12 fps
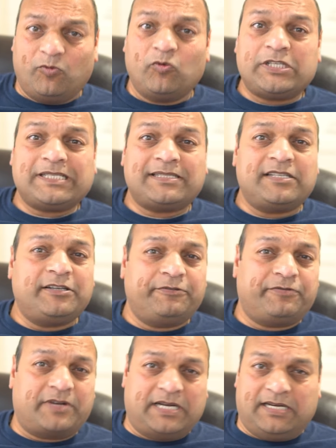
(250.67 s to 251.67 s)
which is
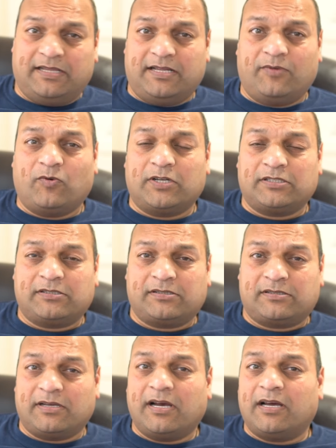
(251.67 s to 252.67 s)
different than
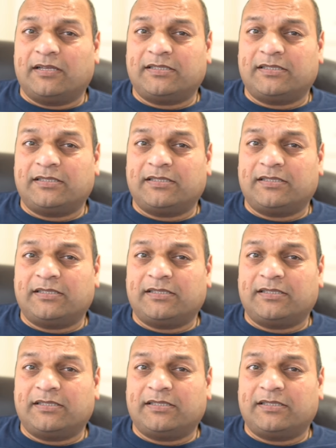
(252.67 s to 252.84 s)
what's